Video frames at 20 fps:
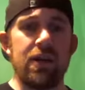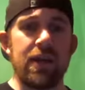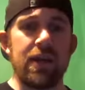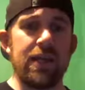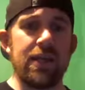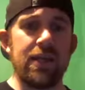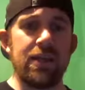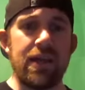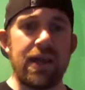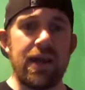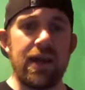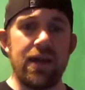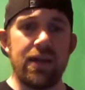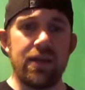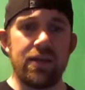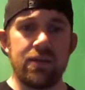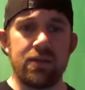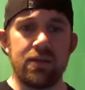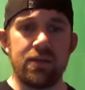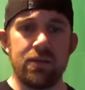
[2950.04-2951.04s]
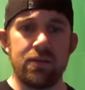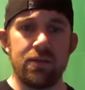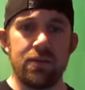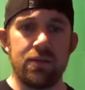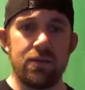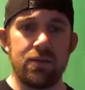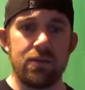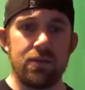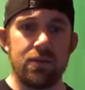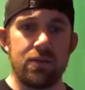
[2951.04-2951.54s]
Any of that?
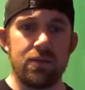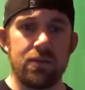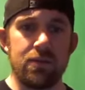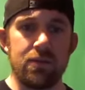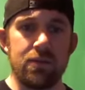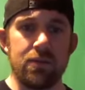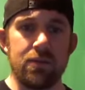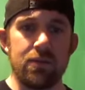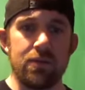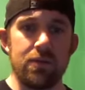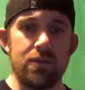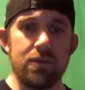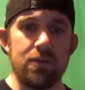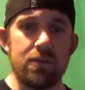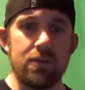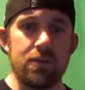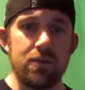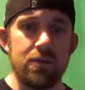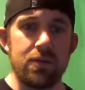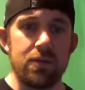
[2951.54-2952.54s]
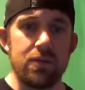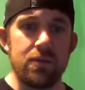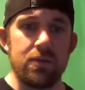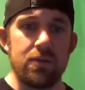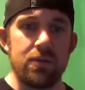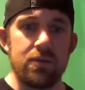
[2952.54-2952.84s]
Um, th